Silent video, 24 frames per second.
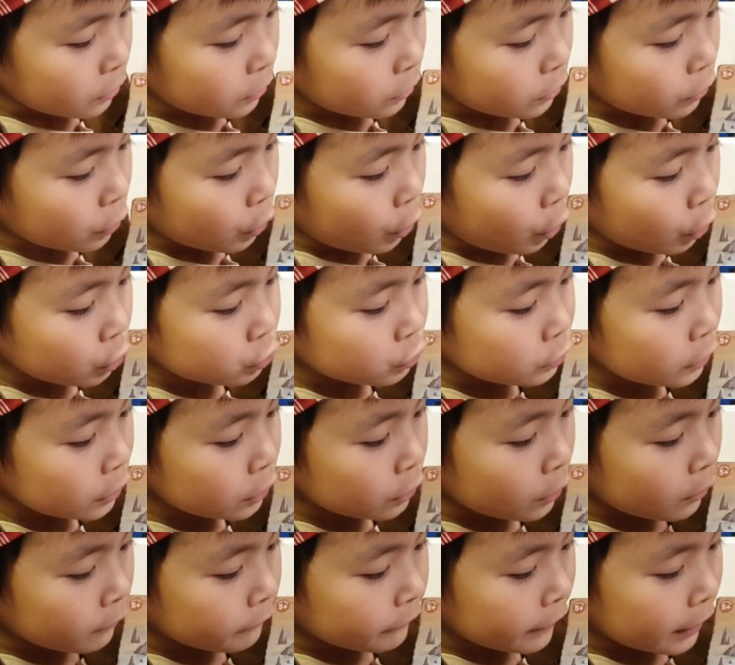Cauldron
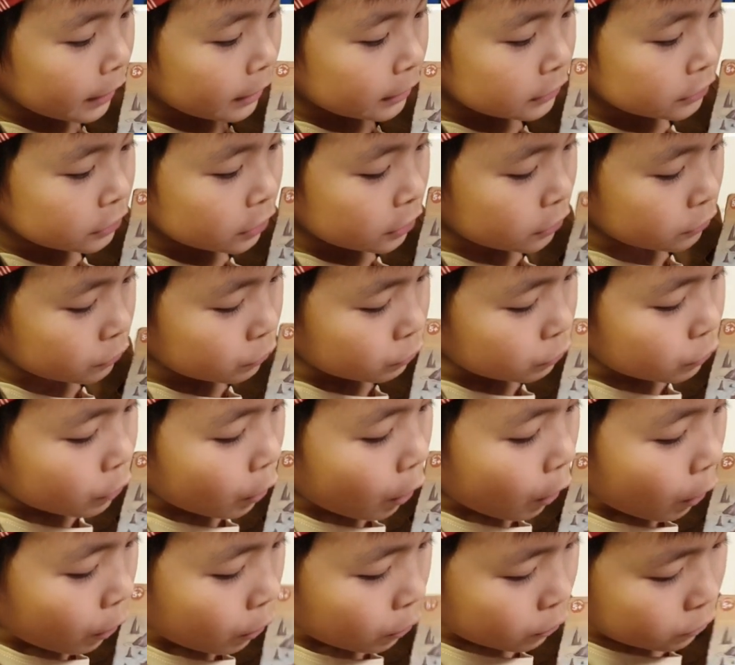of Eternal
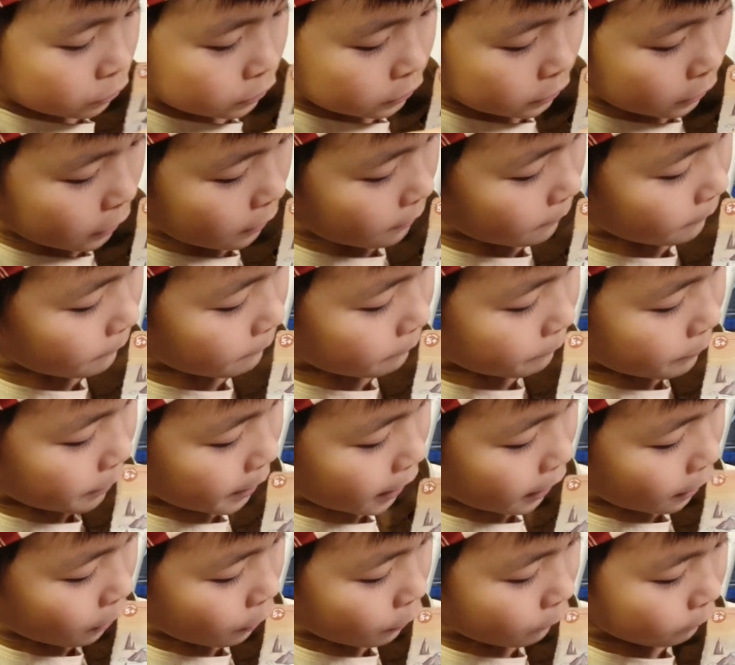Cold,
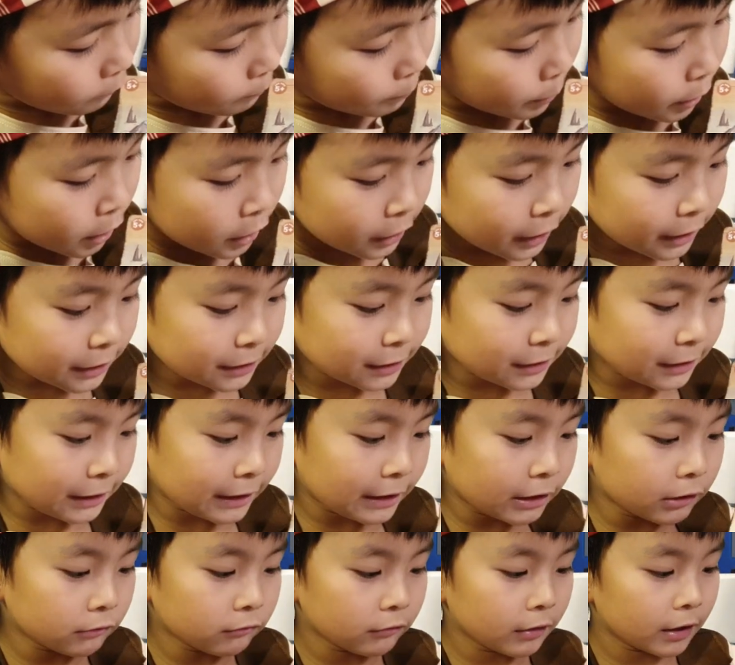Pit of Burning
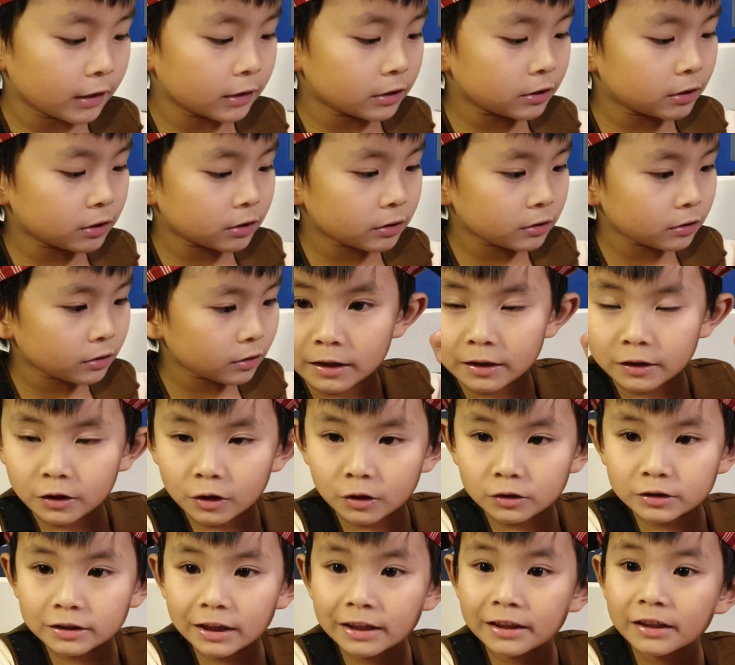Secrets.
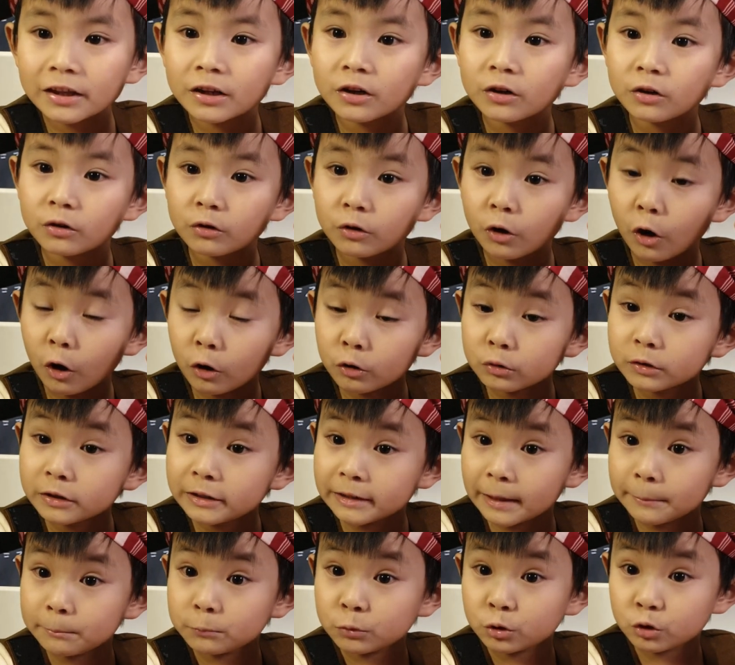Those are the gold
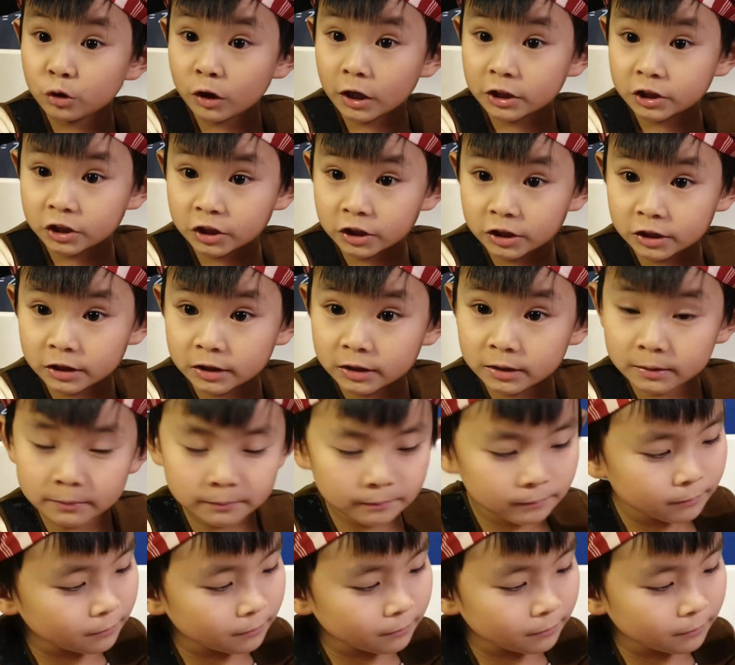dip treasures.